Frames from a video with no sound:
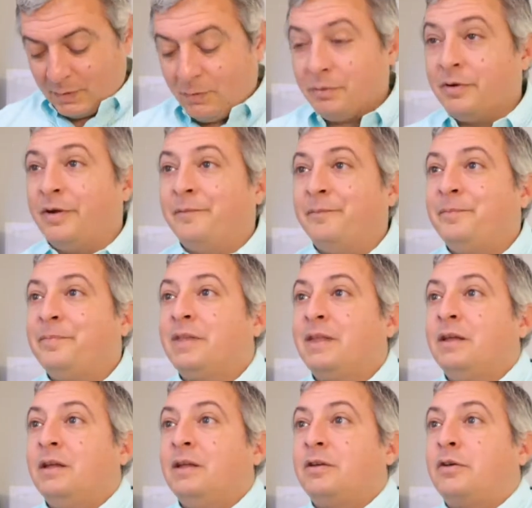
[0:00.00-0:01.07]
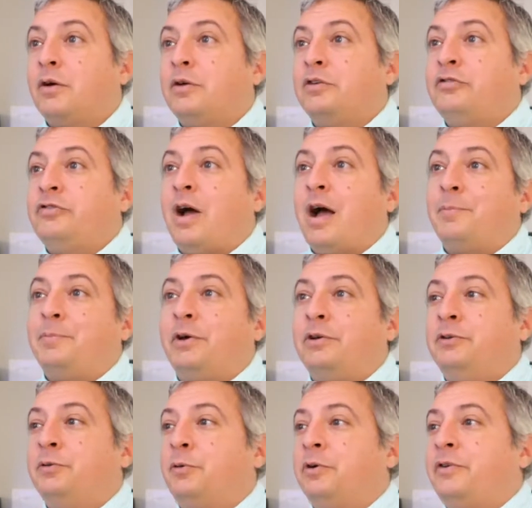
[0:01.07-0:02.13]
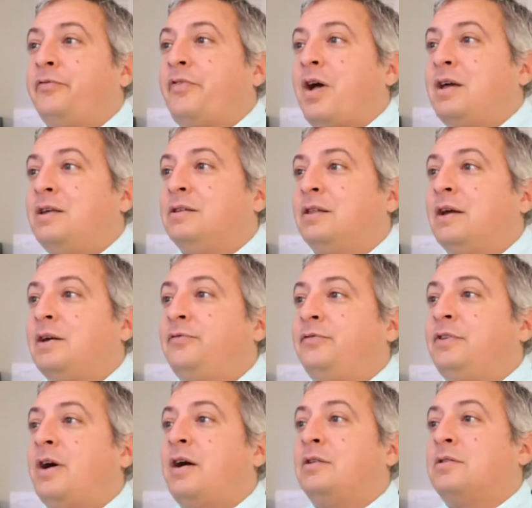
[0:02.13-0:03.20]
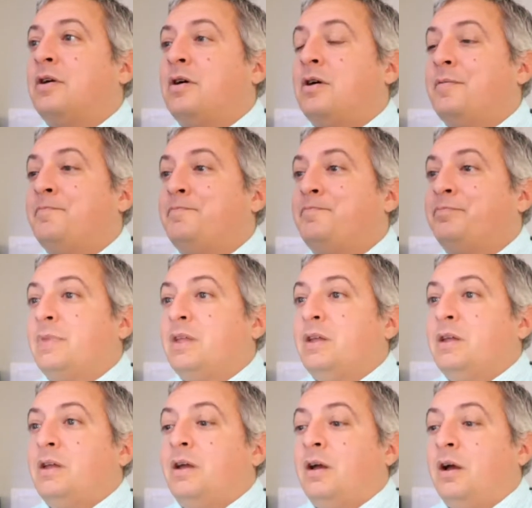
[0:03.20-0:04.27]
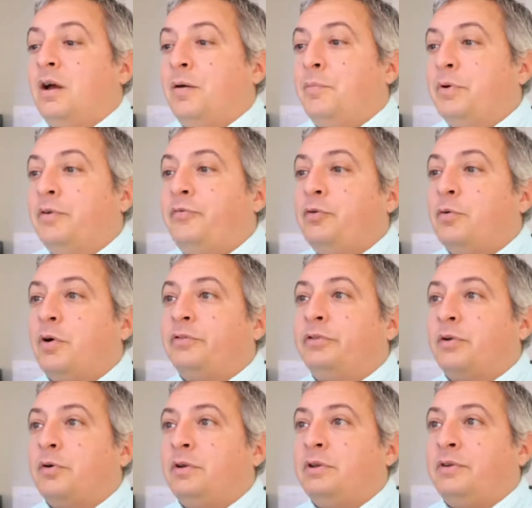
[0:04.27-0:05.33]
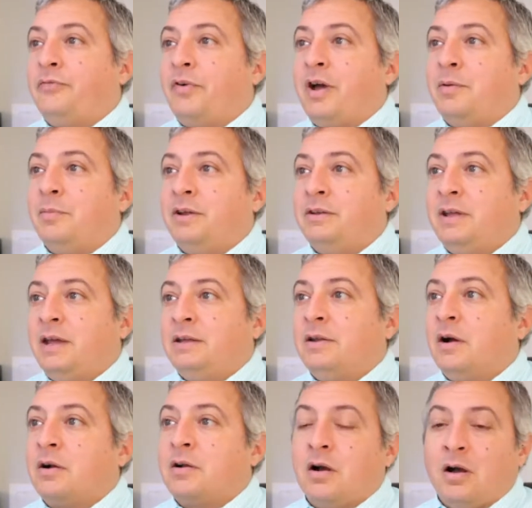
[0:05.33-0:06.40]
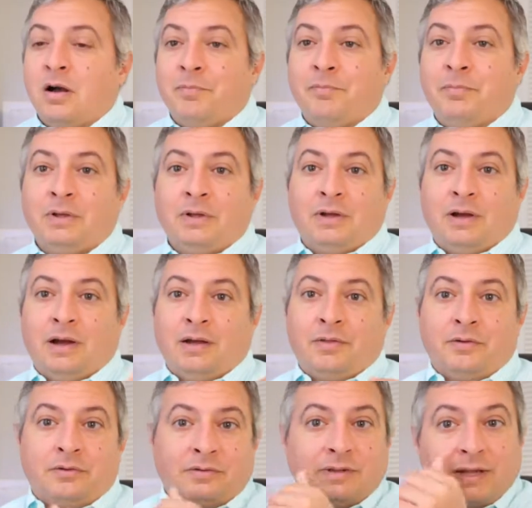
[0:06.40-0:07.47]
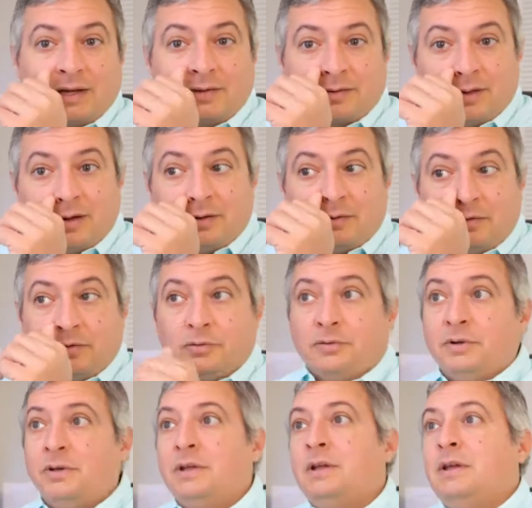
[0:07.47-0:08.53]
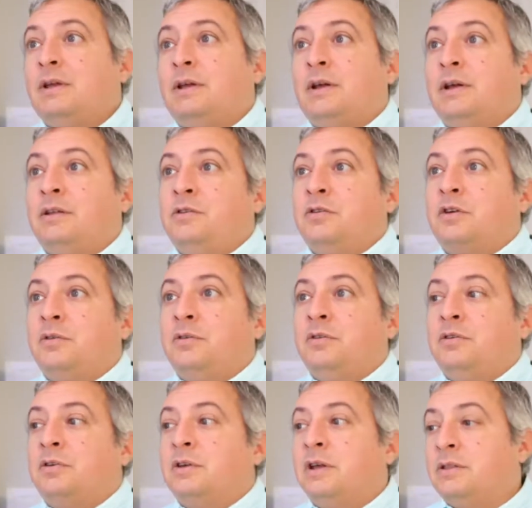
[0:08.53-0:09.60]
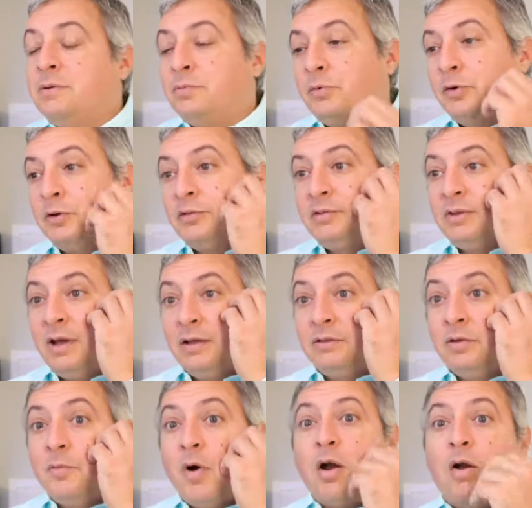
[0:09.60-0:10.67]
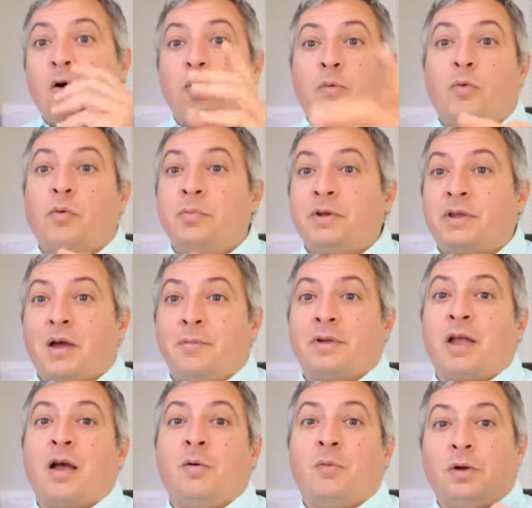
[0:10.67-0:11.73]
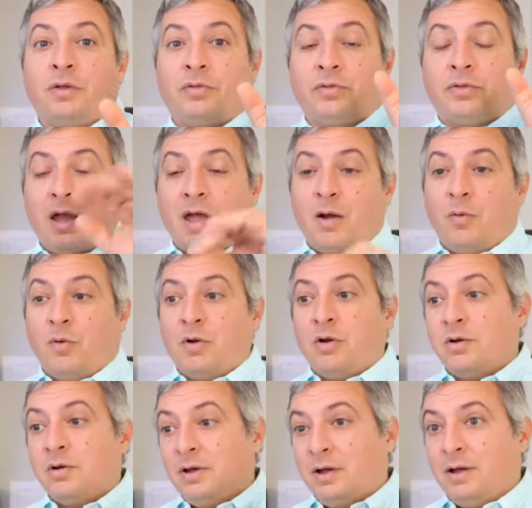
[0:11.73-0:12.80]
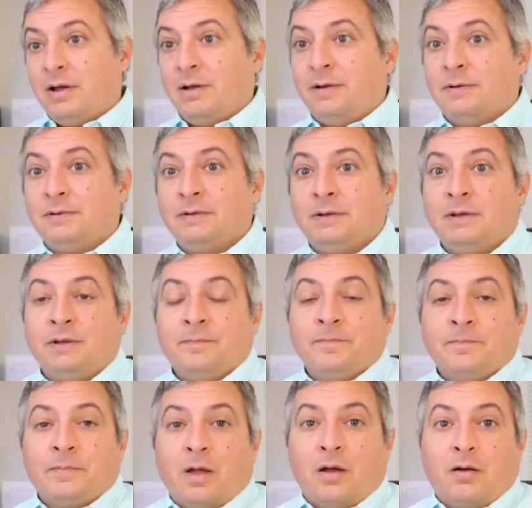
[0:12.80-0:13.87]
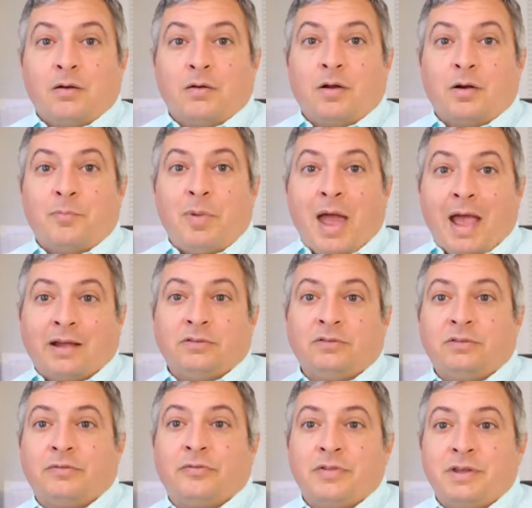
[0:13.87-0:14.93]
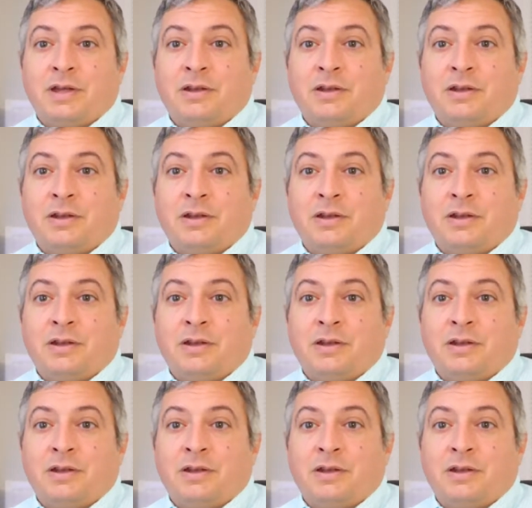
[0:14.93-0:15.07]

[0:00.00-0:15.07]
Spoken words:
Hold on. Go to shop.yourdefinedlife.com. But if you also go to definemyday.com, there's links there too. And you can get the books. Tomorrow we'll be coming out with our packages for the